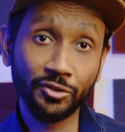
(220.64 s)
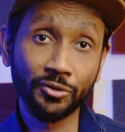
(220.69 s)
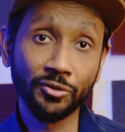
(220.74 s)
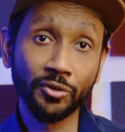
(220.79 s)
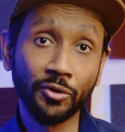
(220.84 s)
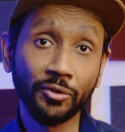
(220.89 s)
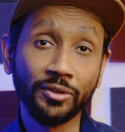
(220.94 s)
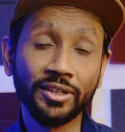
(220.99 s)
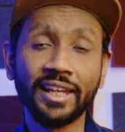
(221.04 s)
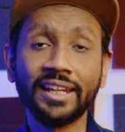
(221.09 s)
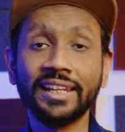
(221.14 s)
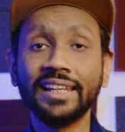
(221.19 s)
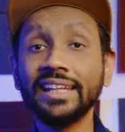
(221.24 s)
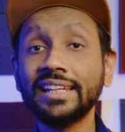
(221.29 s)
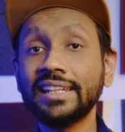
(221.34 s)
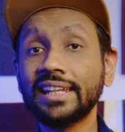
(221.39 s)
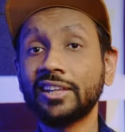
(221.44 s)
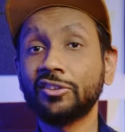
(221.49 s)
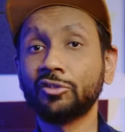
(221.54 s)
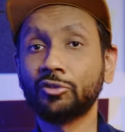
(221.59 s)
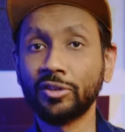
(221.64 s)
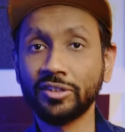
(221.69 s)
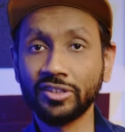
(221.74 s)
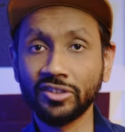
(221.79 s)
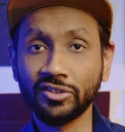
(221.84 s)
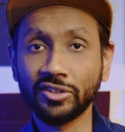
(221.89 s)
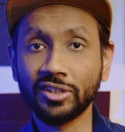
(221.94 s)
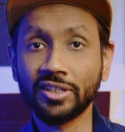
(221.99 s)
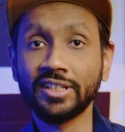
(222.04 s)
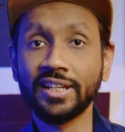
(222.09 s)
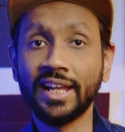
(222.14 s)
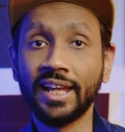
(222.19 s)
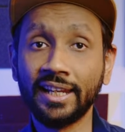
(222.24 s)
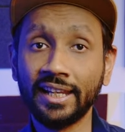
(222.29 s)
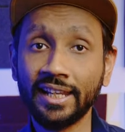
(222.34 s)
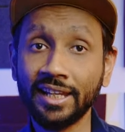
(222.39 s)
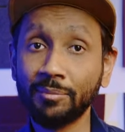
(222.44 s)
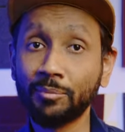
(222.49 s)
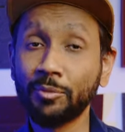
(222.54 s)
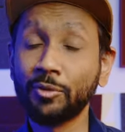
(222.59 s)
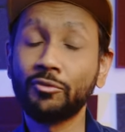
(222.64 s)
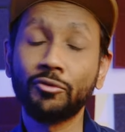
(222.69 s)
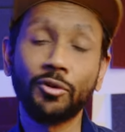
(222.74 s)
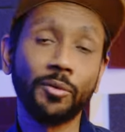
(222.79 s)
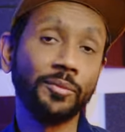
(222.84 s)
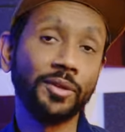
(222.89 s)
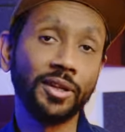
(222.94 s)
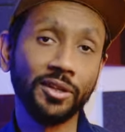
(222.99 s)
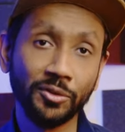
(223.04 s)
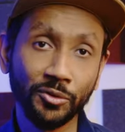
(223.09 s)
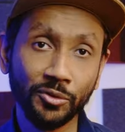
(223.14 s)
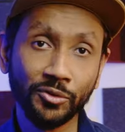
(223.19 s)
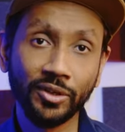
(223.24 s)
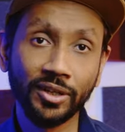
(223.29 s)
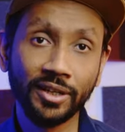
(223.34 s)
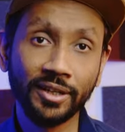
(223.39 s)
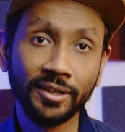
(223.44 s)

you know that it has registered an input from the user.